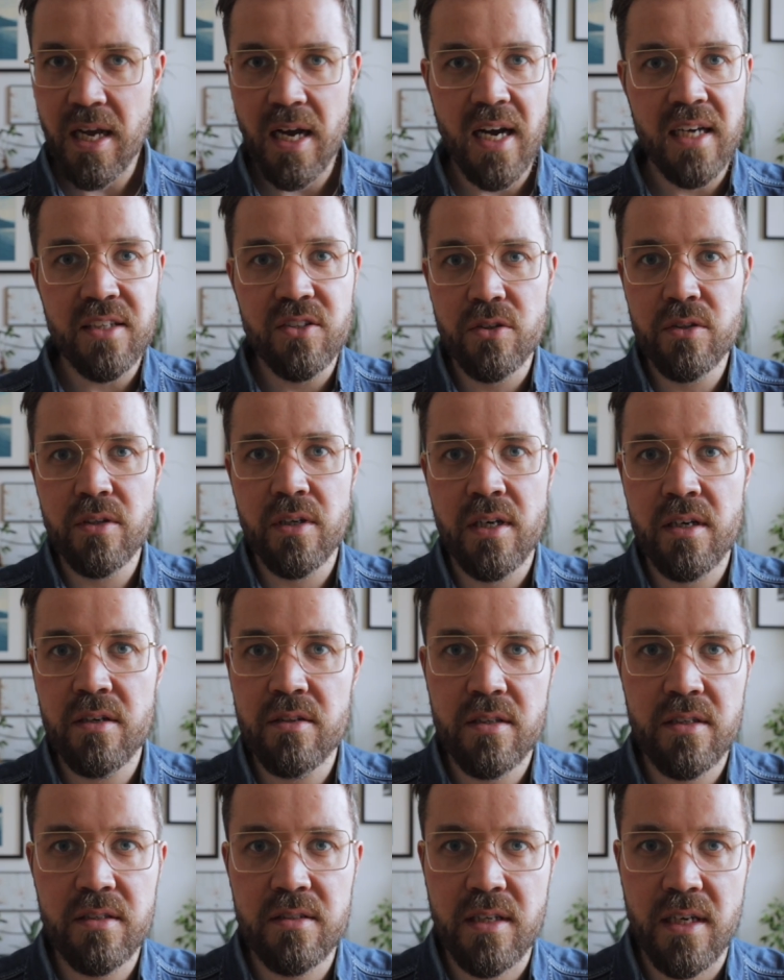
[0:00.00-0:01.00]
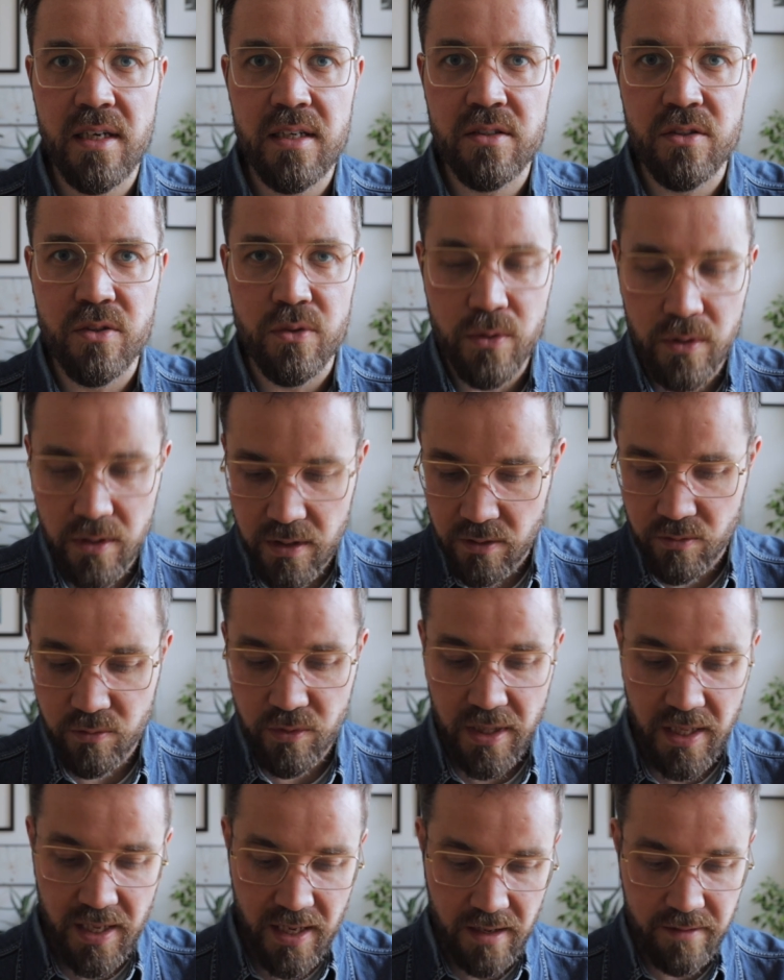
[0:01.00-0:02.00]
I don't know how these guys do it that
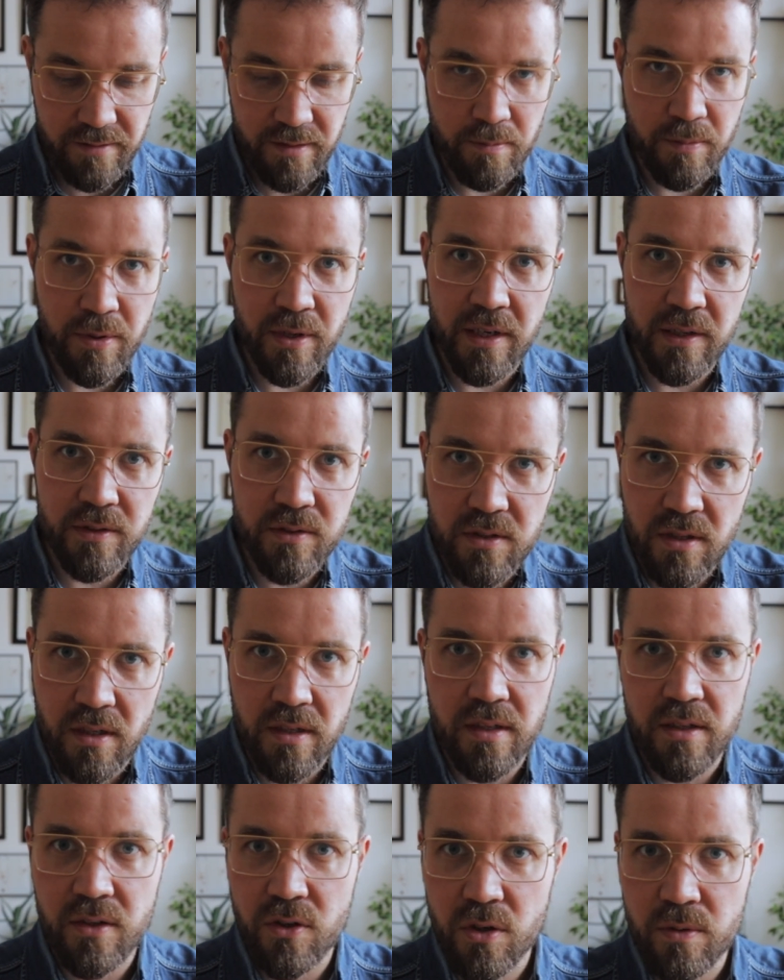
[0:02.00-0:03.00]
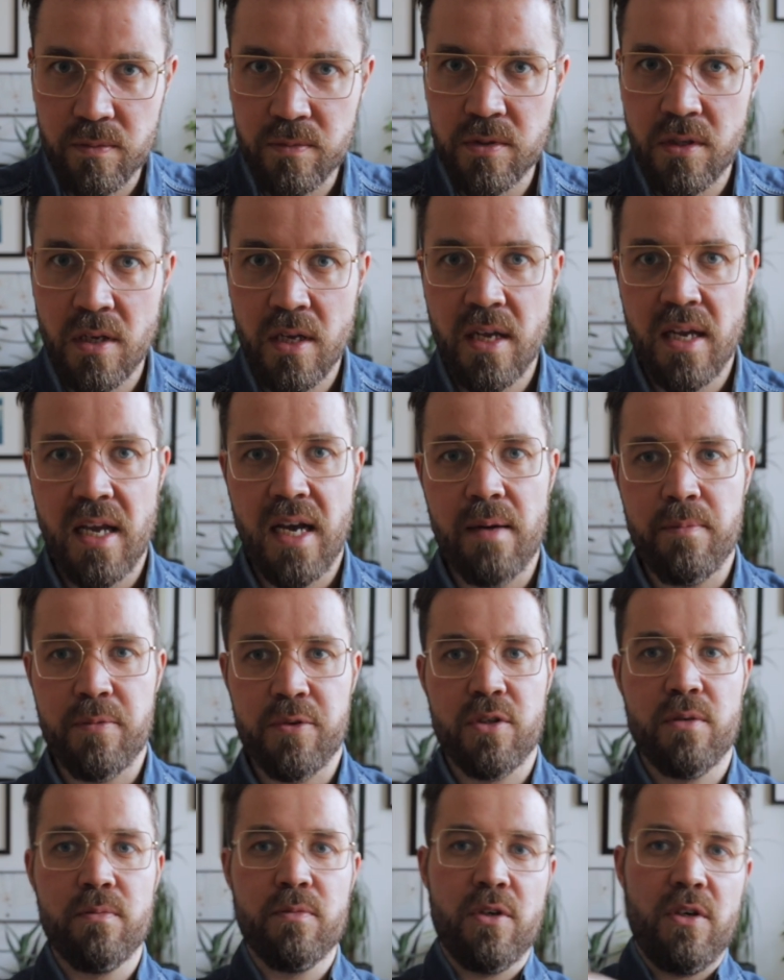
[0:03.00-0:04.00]
really have the pronounced honeycombs. I
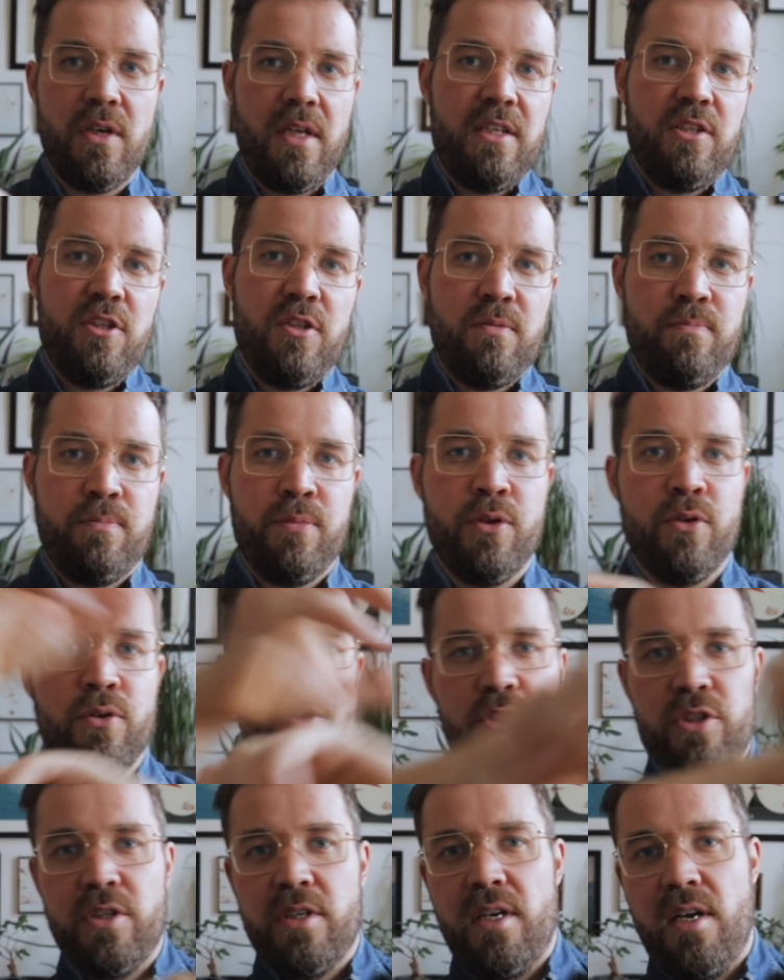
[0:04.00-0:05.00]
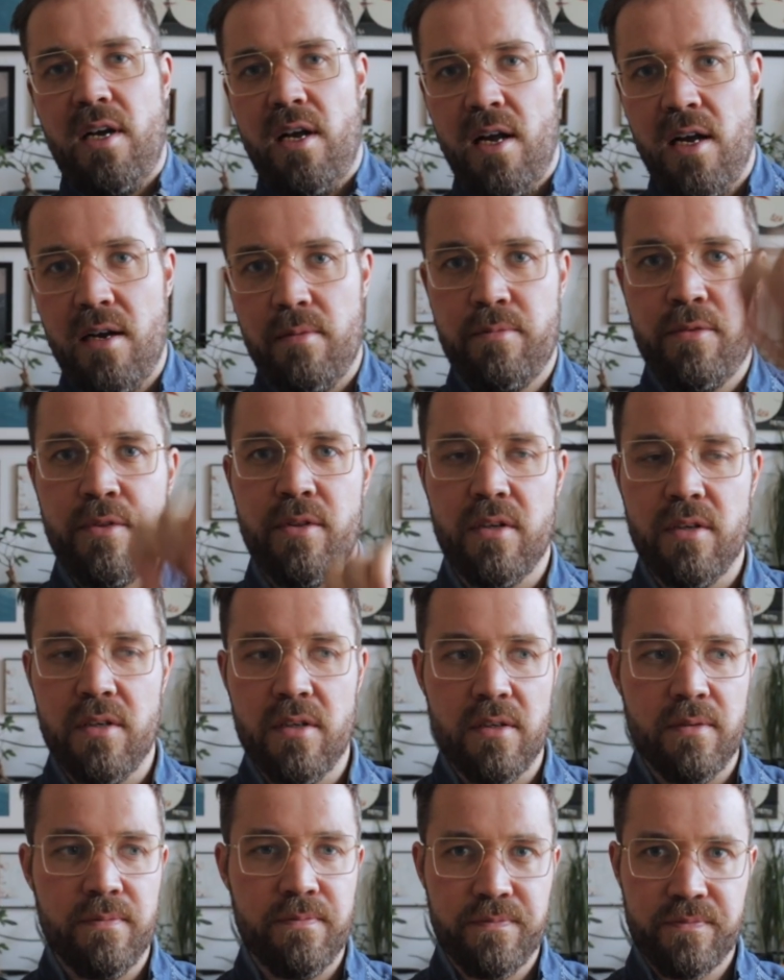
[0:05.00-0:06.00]
presume they're like just pushing up
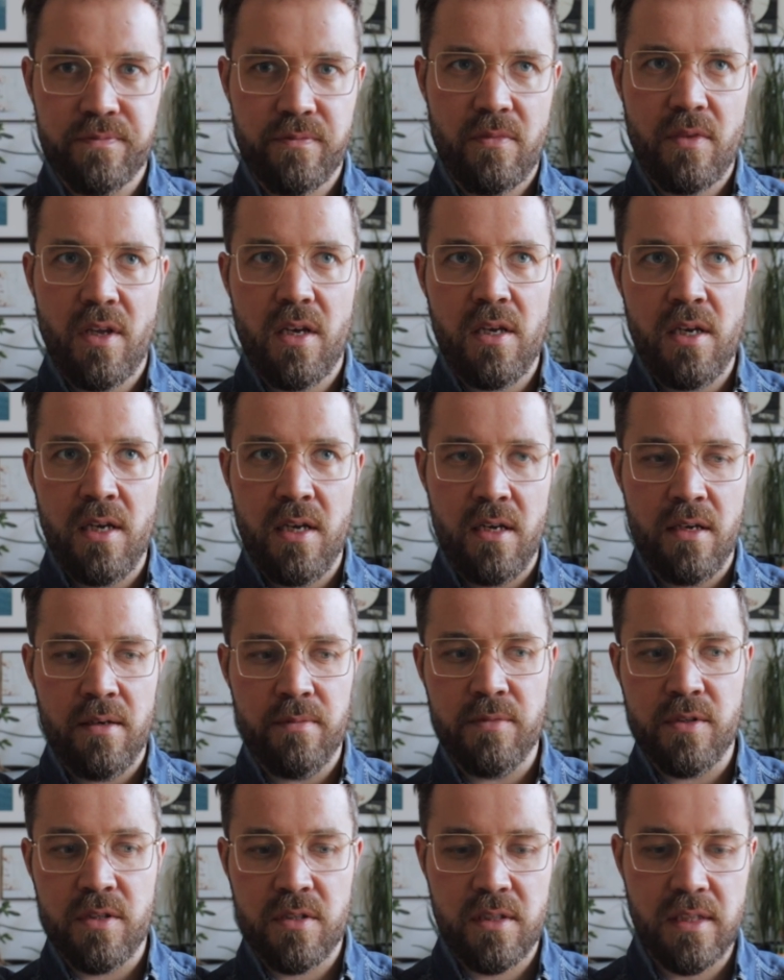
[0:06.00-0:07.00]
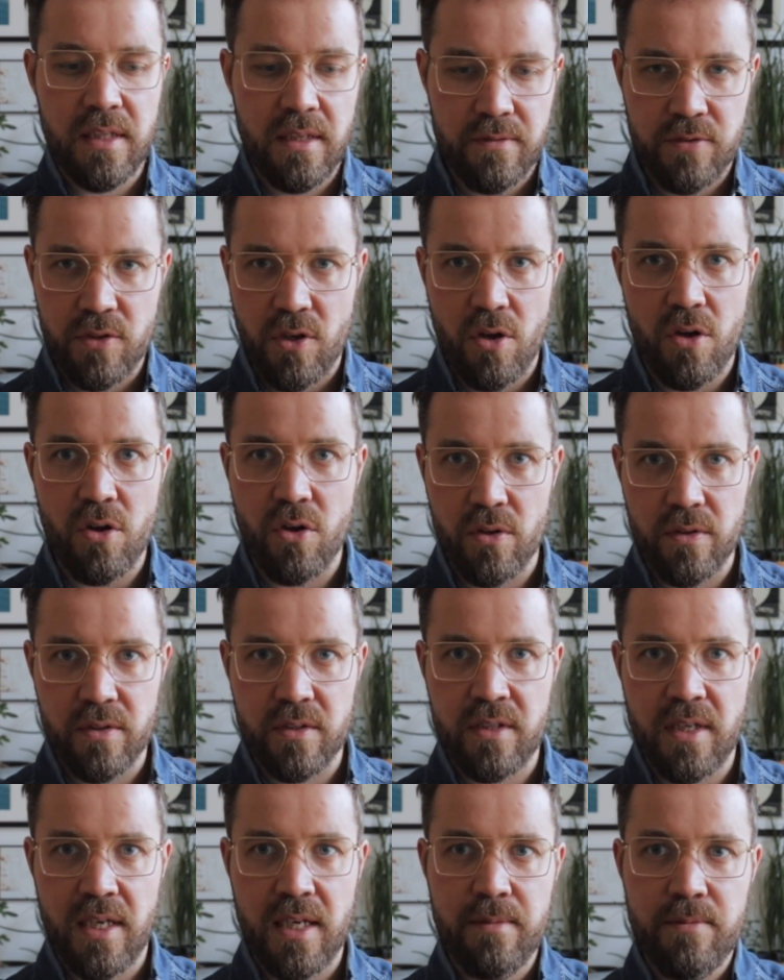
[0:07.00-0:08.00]
the sleeves all the
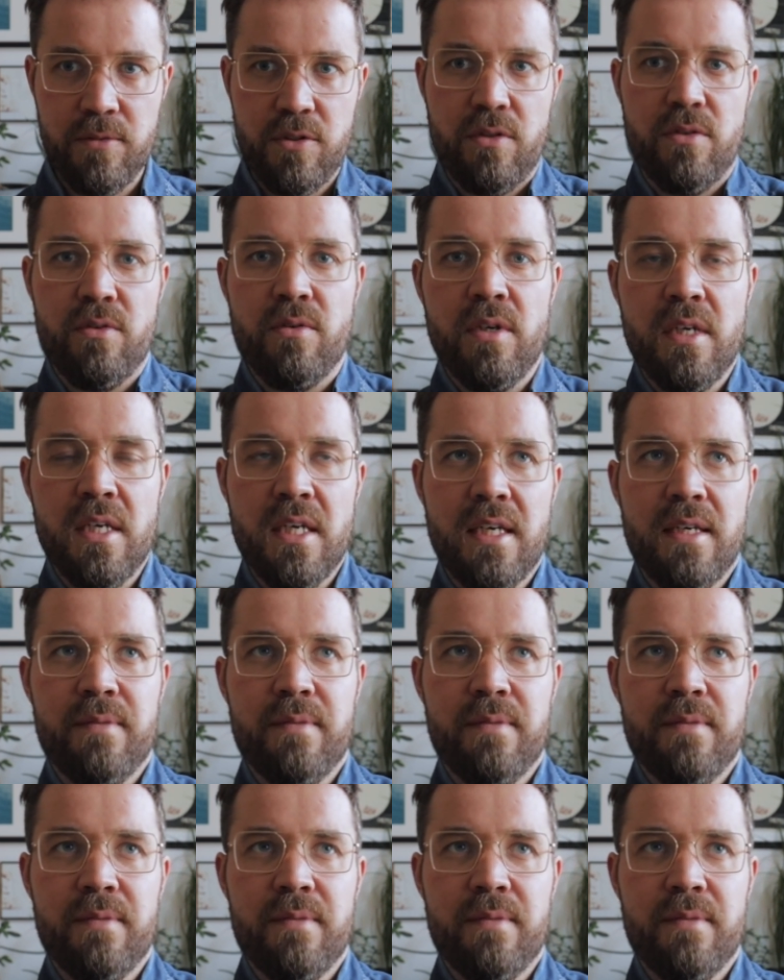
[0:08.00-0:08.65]
time, so